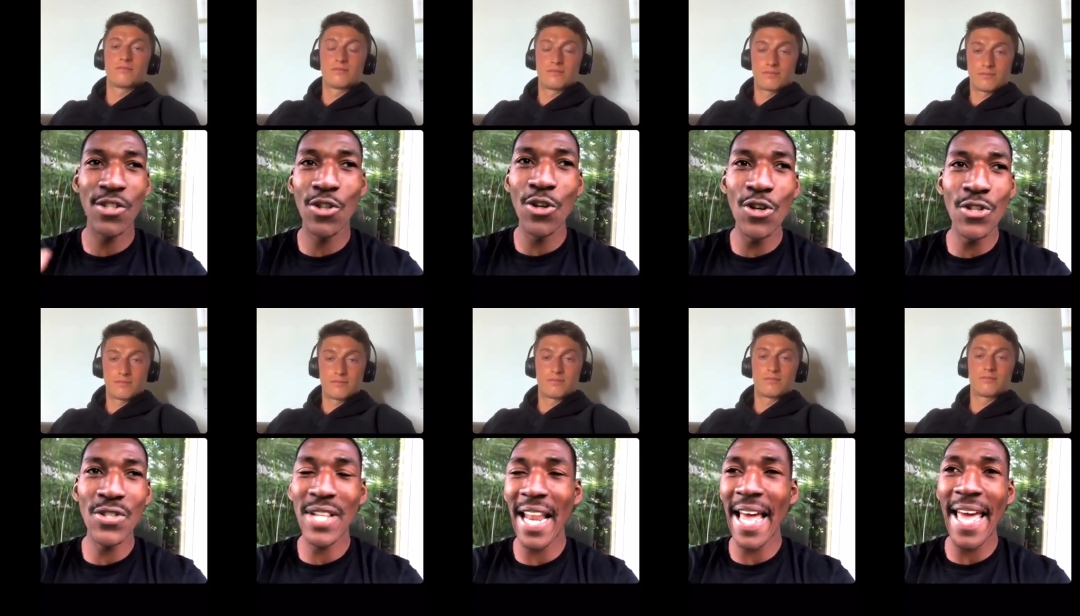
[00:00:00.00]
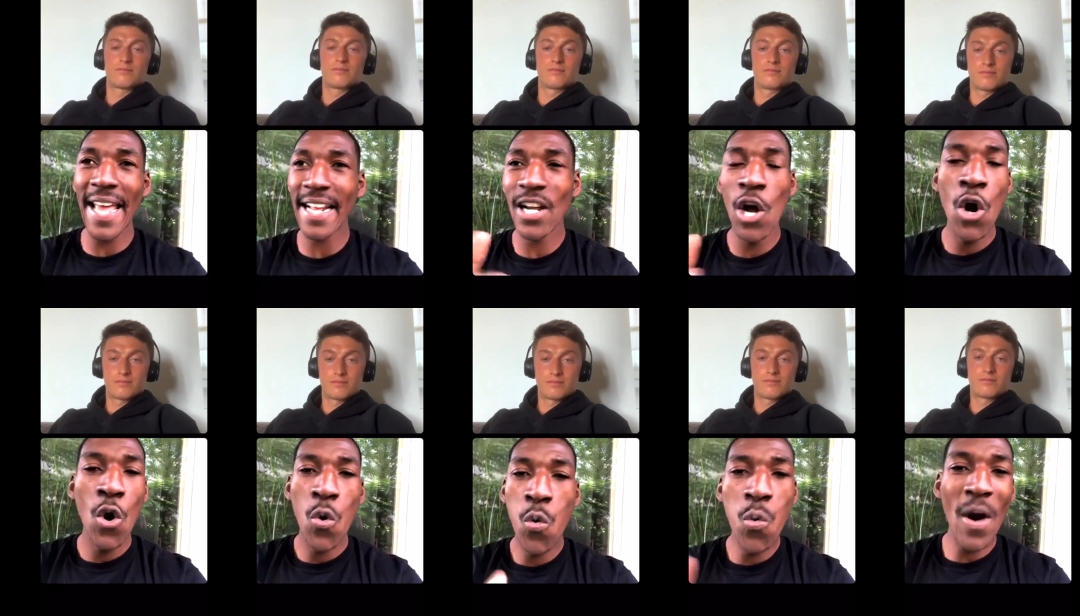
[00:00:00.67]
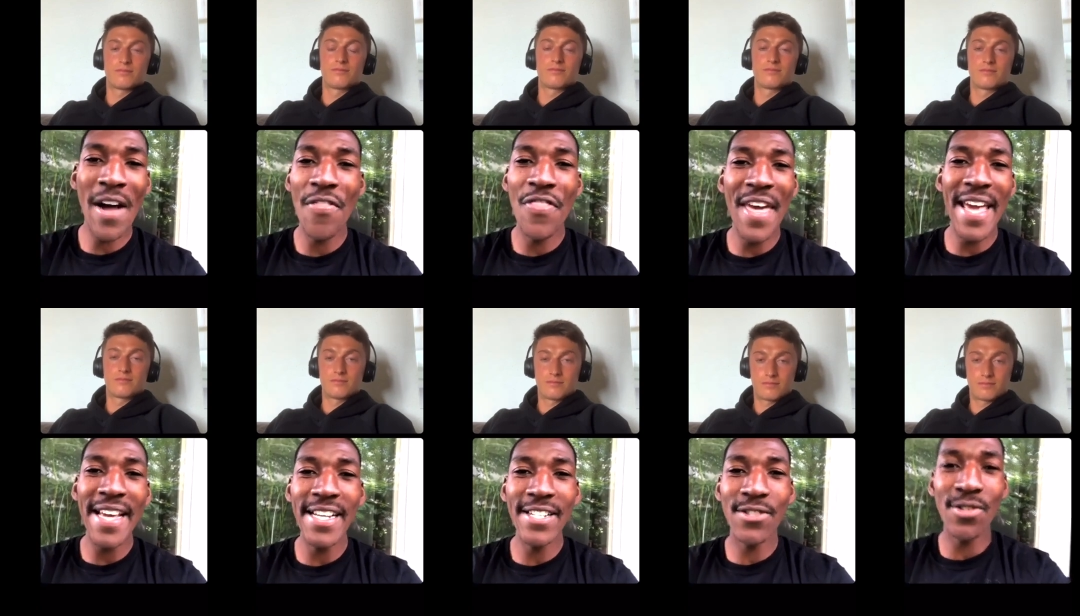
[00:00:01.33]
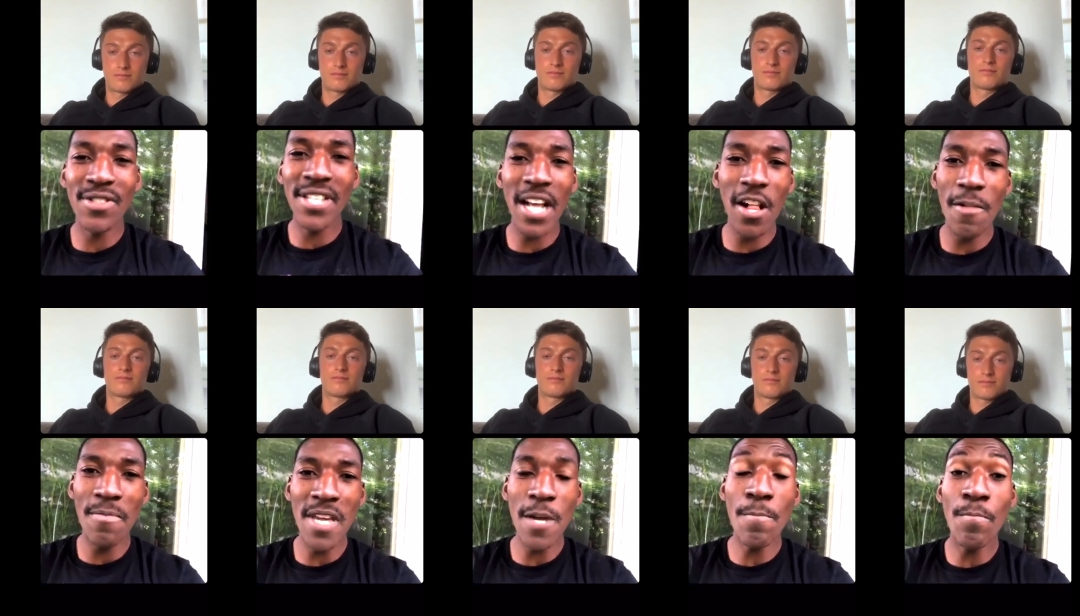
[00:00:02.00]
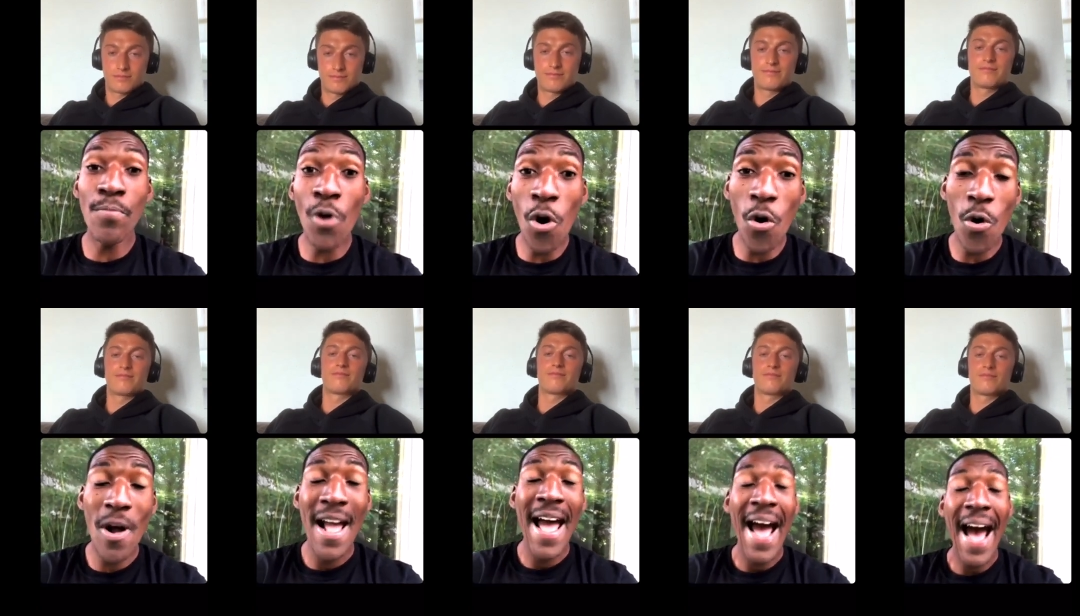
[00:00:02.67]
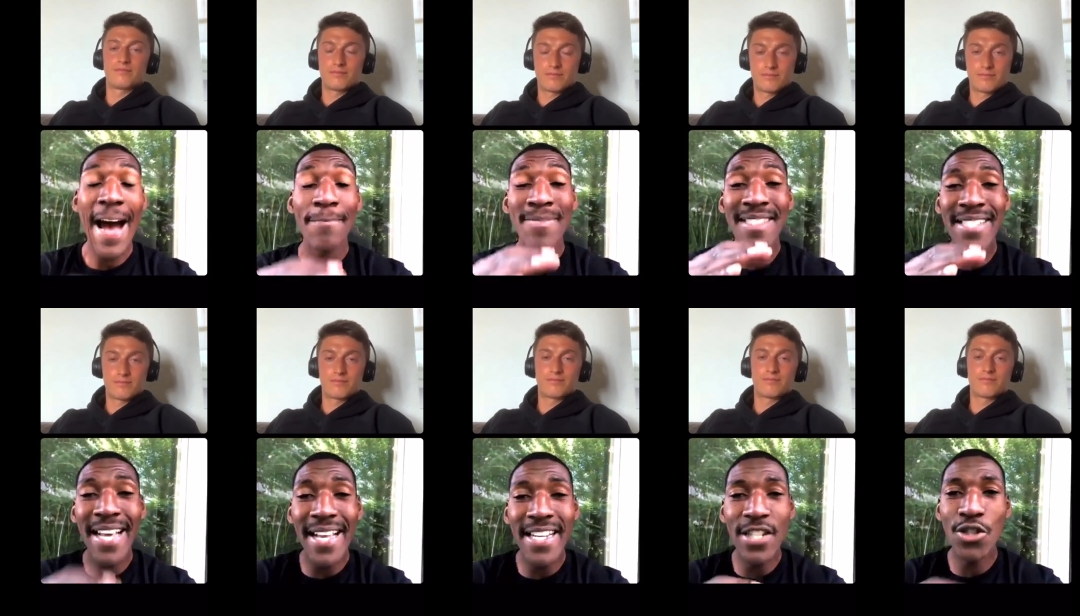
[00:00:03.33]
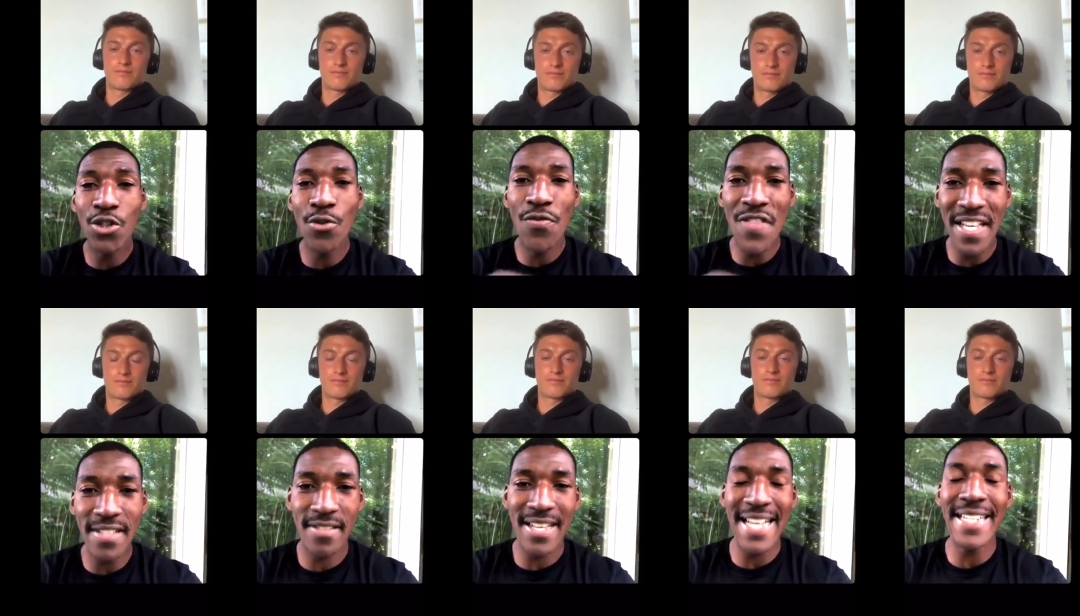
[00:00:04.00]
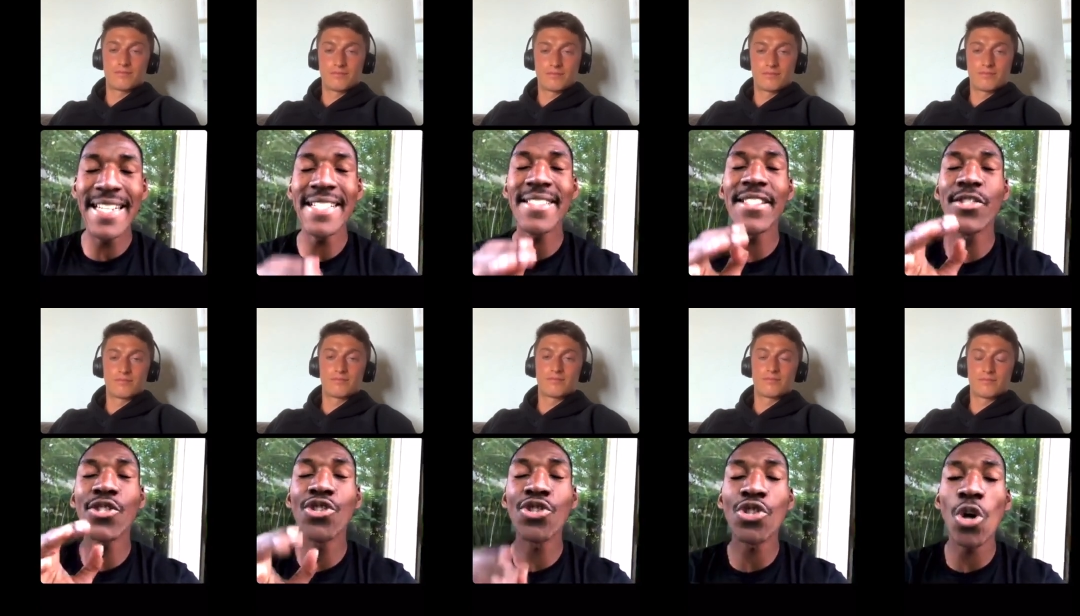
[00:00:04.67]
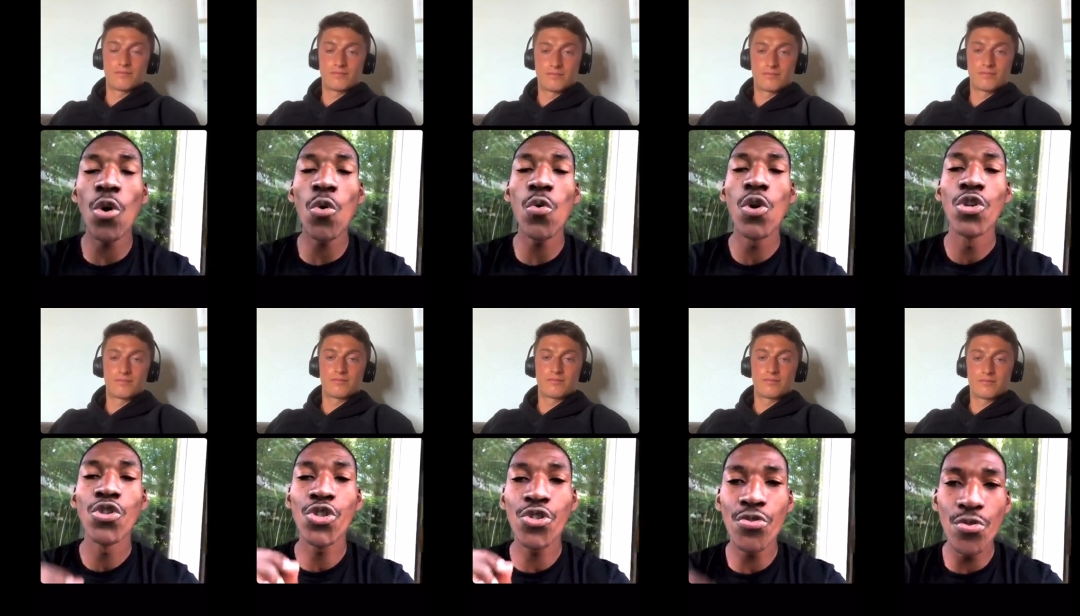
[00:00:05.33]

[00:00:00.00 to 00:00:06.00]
Speaker 1: Like, who are they to tell me, bro, I'm telling you this. And this is so true.